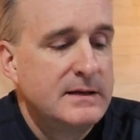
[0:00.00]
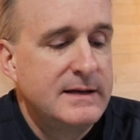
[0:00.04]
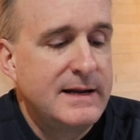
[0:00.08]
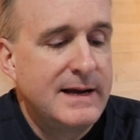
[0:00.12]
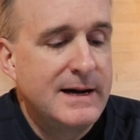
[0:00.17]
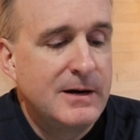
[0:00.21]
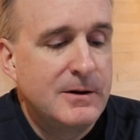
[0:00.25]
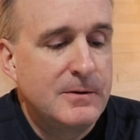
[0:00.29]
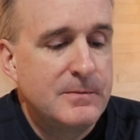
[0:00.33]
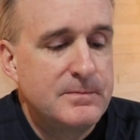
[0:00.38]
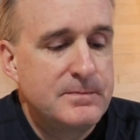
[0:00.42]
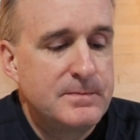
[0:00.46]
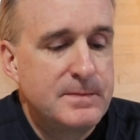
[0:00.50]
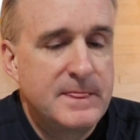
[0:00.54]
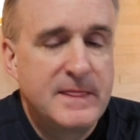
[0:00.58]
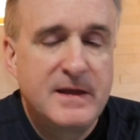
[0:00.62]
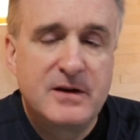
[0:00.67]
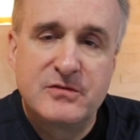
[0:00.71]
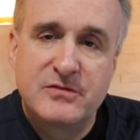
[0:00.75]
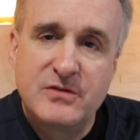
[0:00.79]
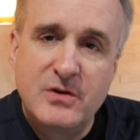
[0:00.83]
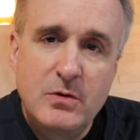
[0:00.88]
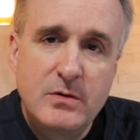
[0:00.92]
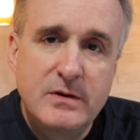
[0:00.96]
Now,
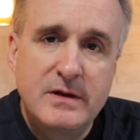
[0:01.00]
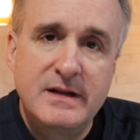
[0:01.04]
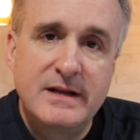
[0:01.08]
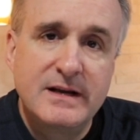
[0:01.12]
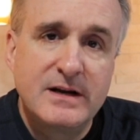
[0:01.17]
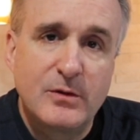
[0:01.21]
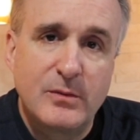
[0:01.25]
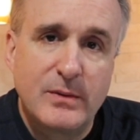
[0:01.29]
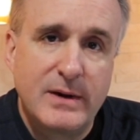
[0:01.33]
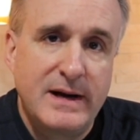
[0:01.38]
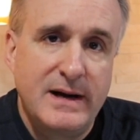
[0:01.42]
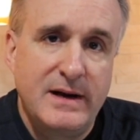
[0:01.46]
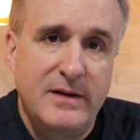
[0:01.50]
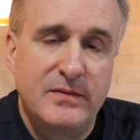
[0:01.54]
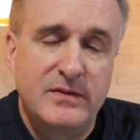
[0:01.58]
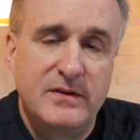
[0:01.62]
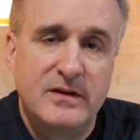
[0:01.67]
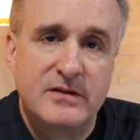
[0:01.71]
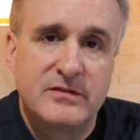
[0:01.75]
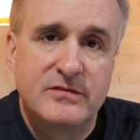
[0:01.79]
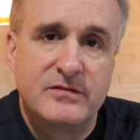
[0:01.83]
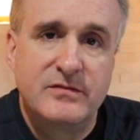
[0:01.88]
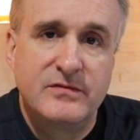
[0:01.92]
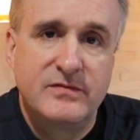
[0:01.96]
there's no getting around
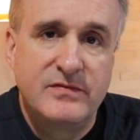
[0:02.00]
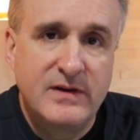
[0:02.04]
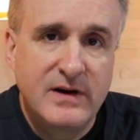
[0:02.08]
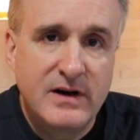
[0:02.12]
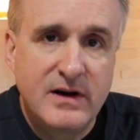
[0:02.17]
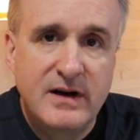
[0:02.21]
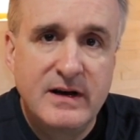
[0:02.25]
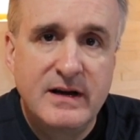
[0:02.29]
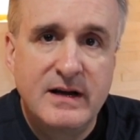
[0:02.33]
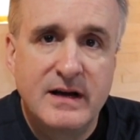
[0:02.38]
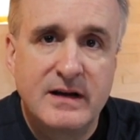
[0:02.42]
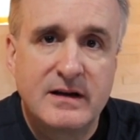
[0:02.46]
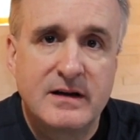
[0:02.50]
this very